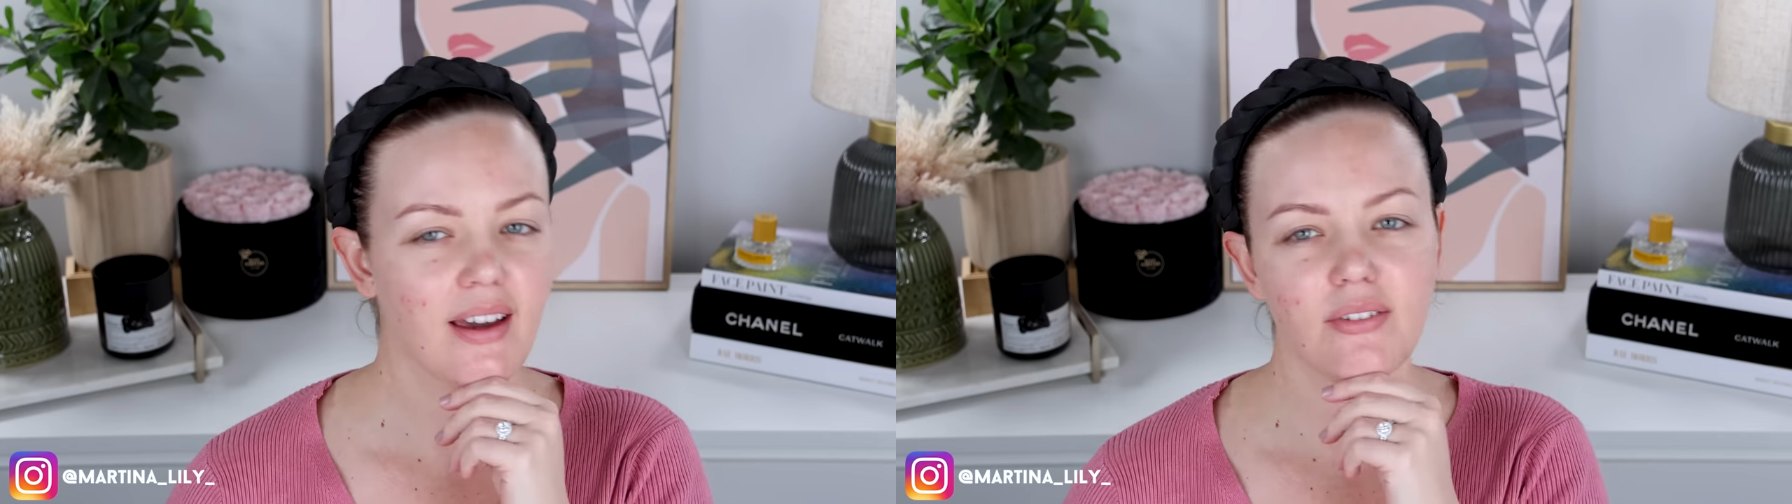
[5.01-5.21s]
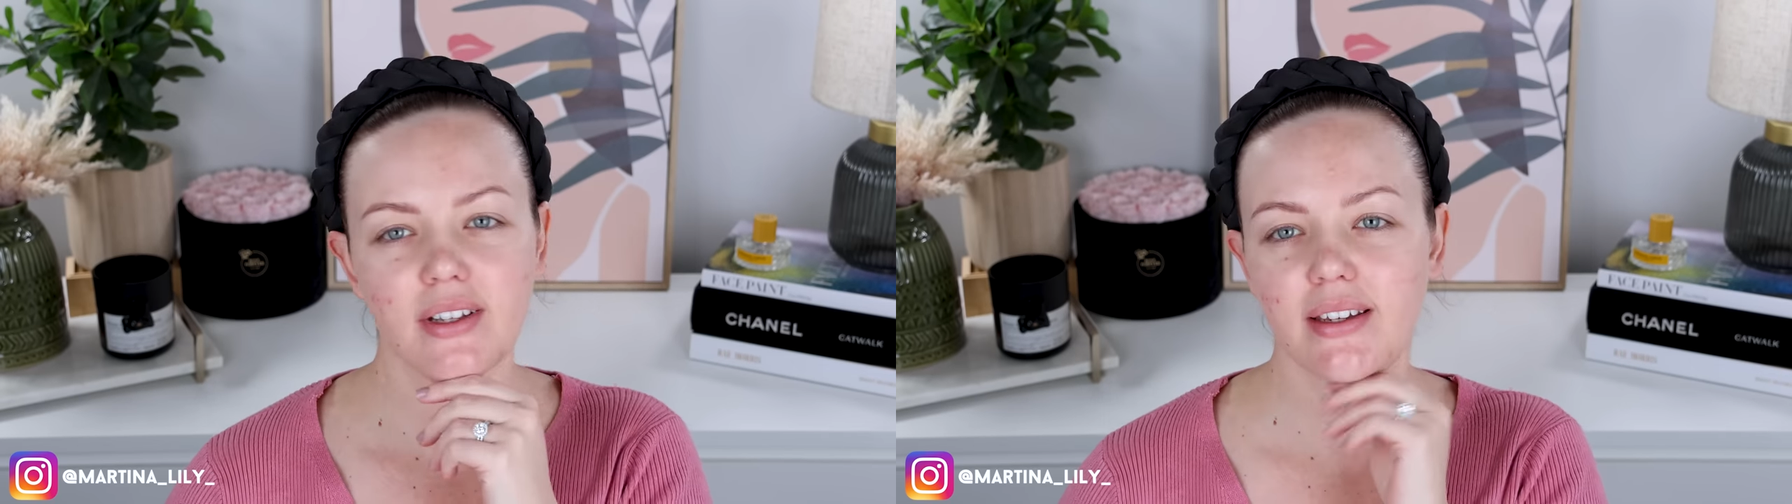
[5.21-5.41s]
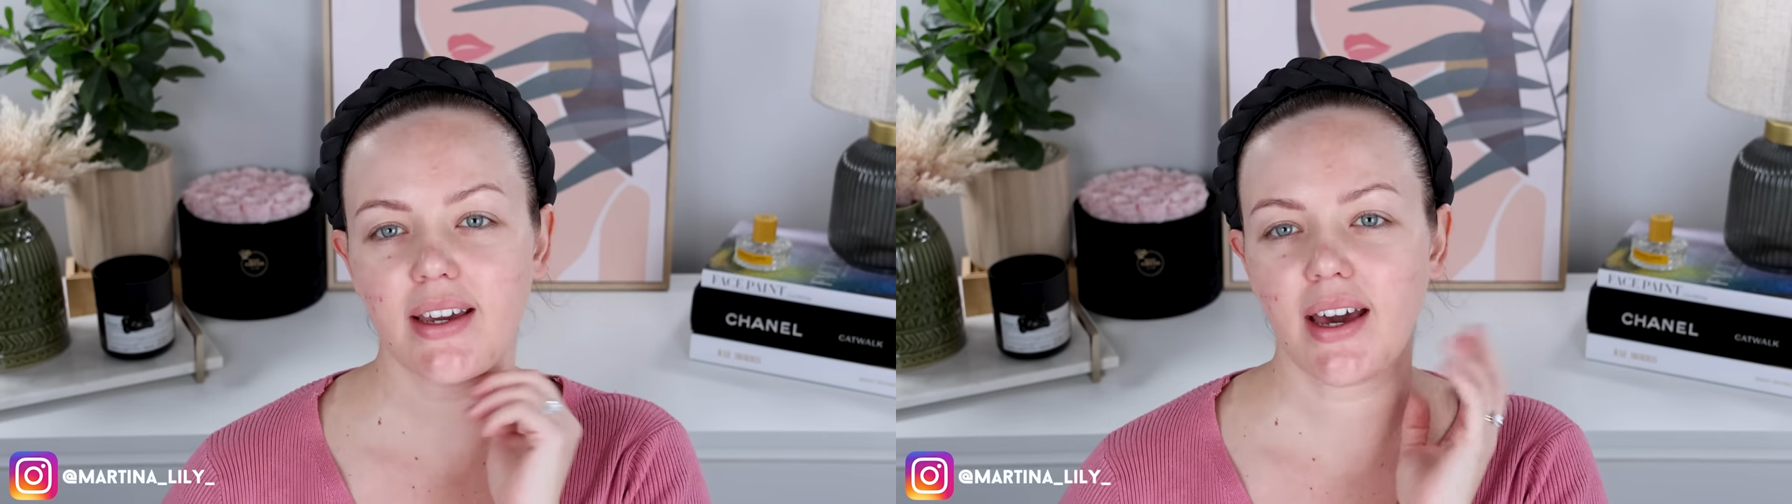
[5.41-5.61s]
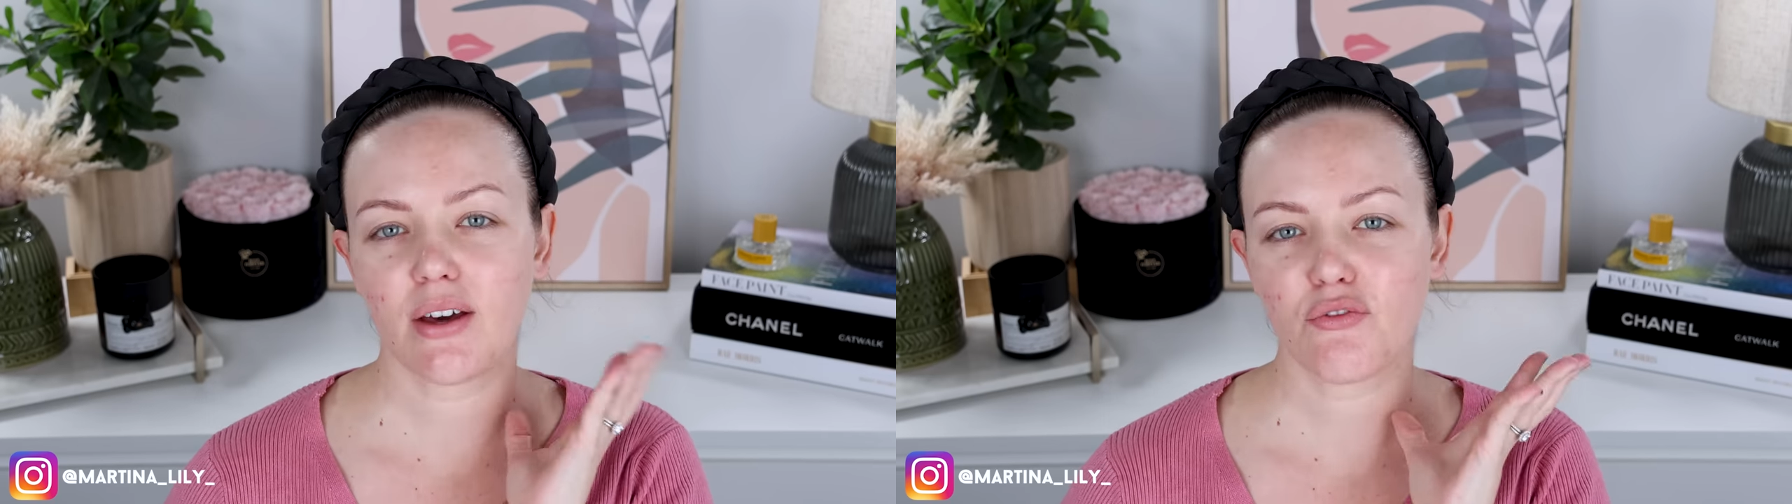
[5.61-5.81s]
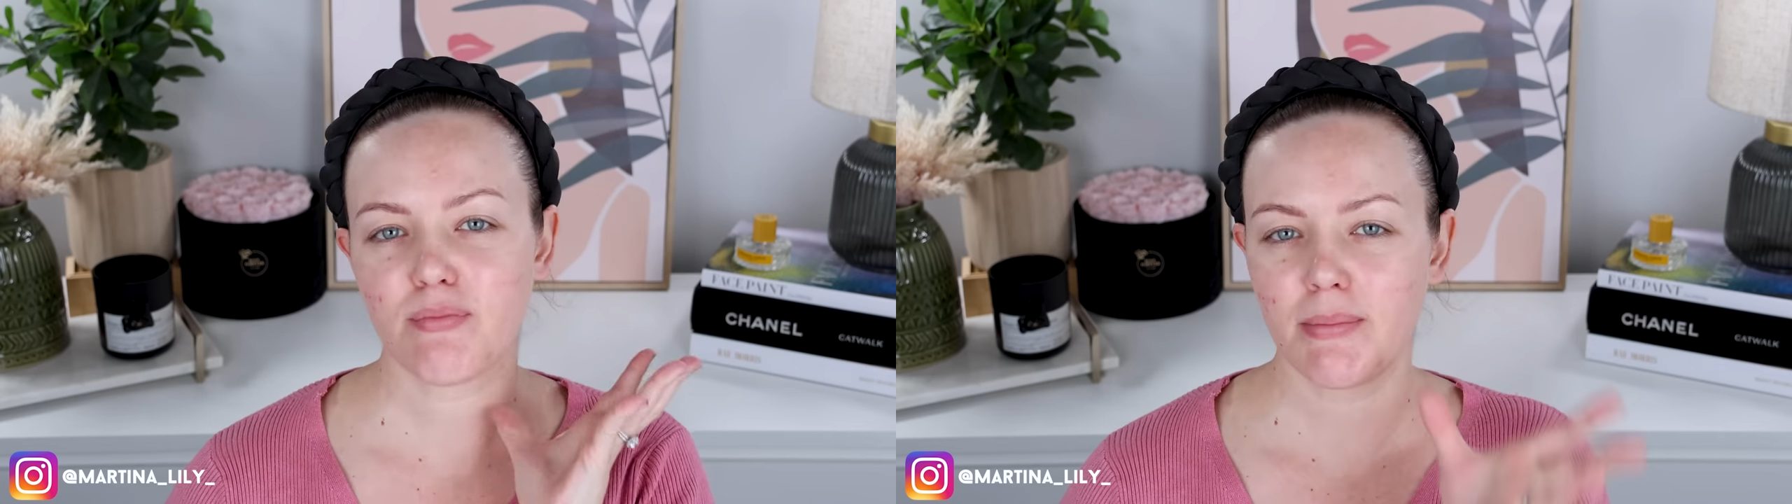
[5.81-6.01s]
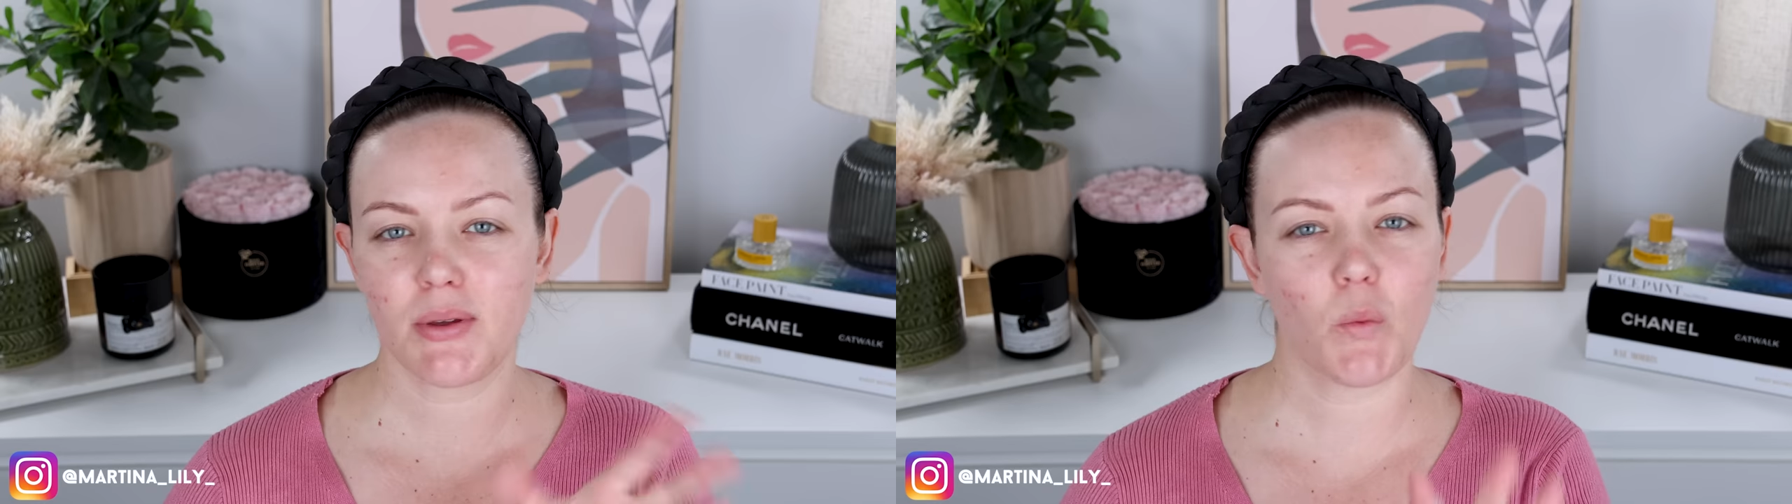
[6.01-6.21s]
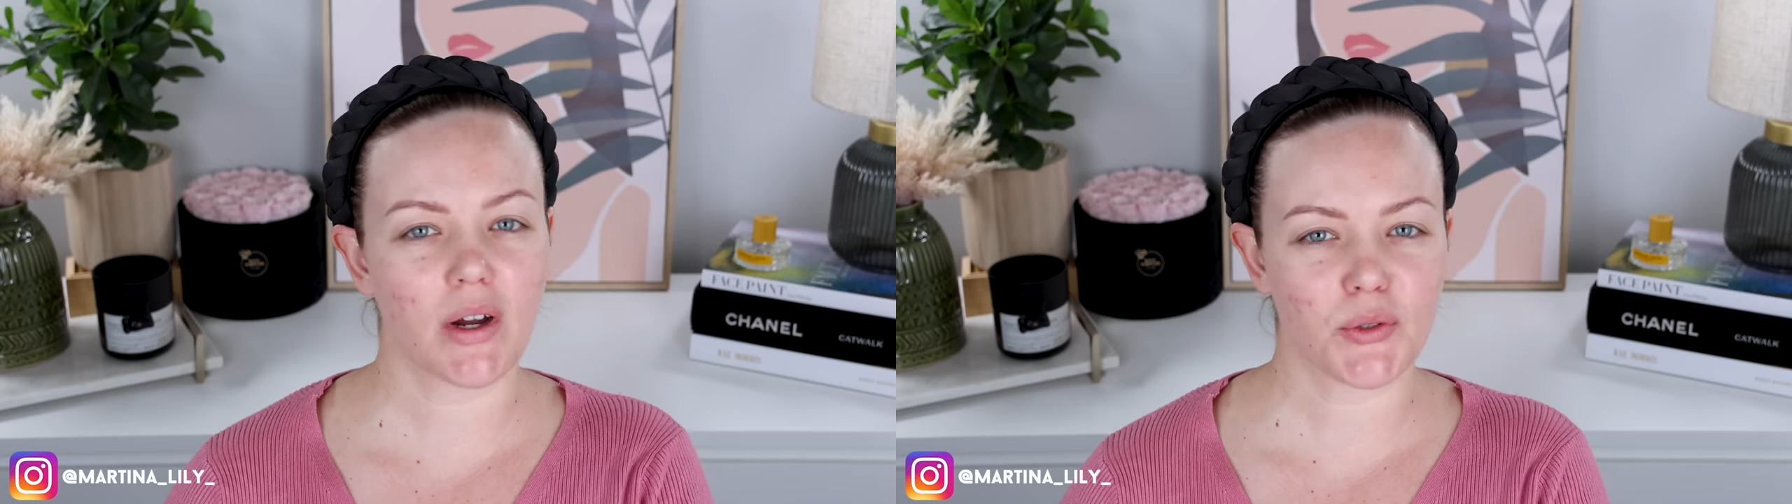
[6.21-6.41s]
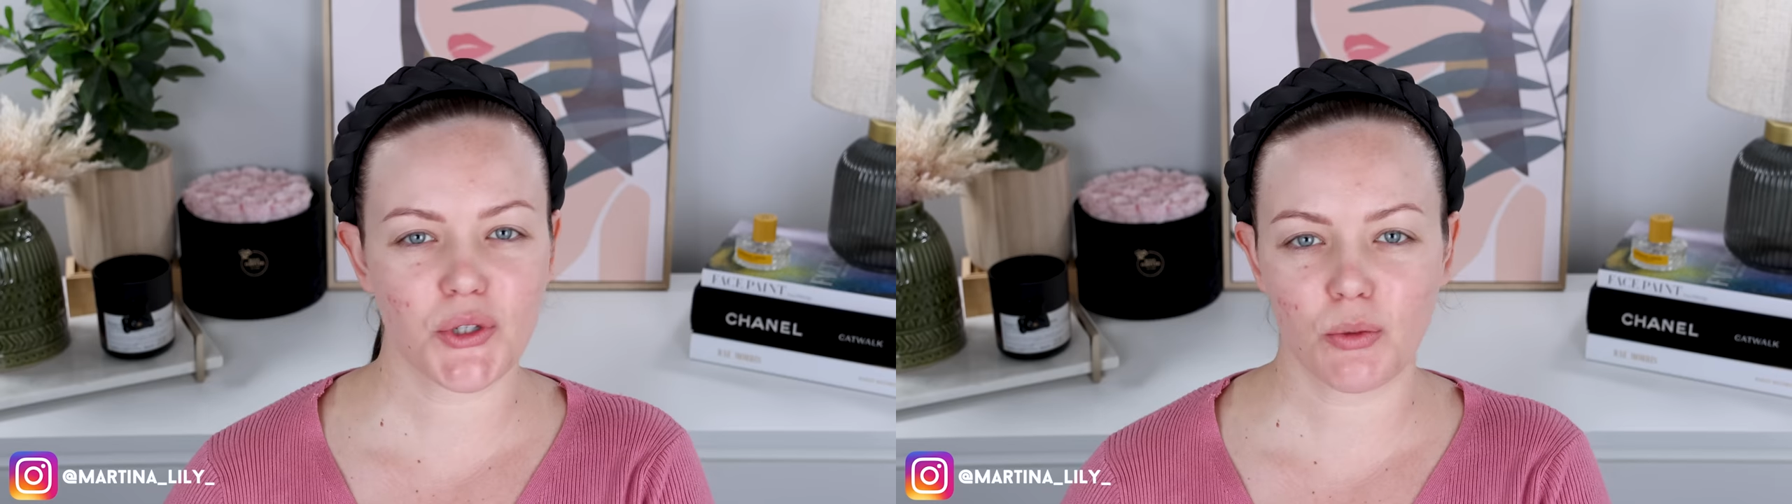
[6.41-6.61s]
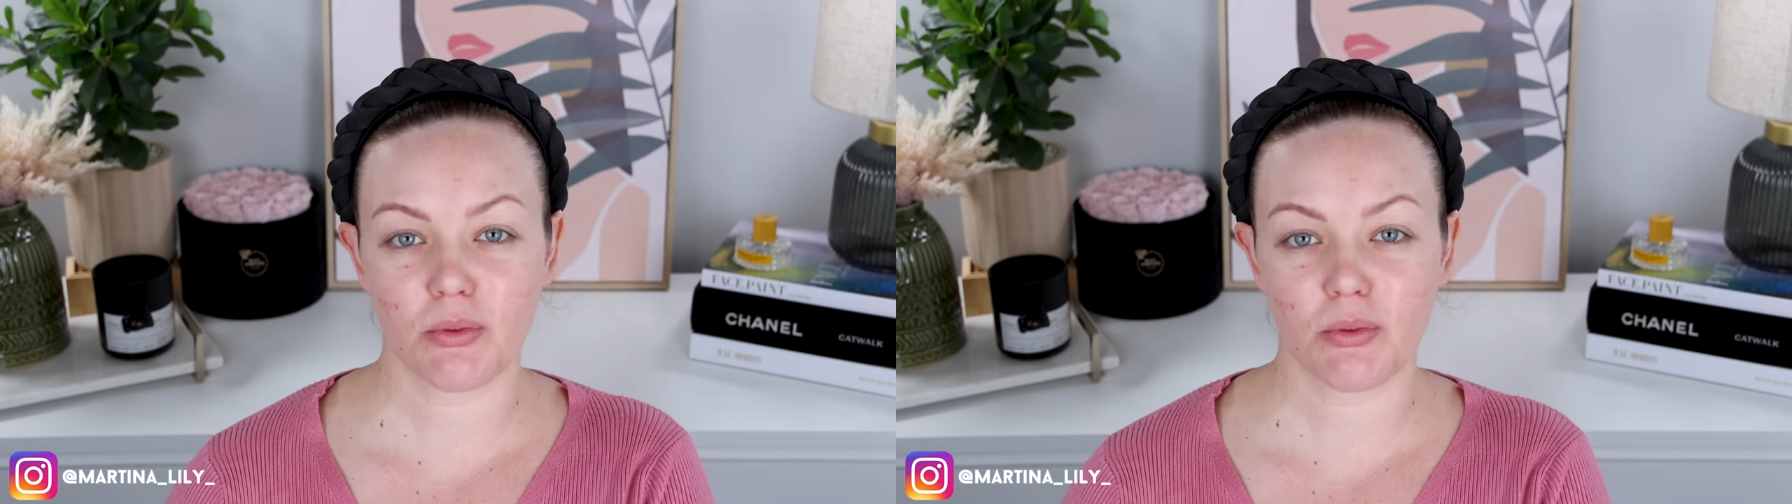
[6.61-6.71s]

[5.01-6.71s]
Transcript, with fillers: I really have maybe one or two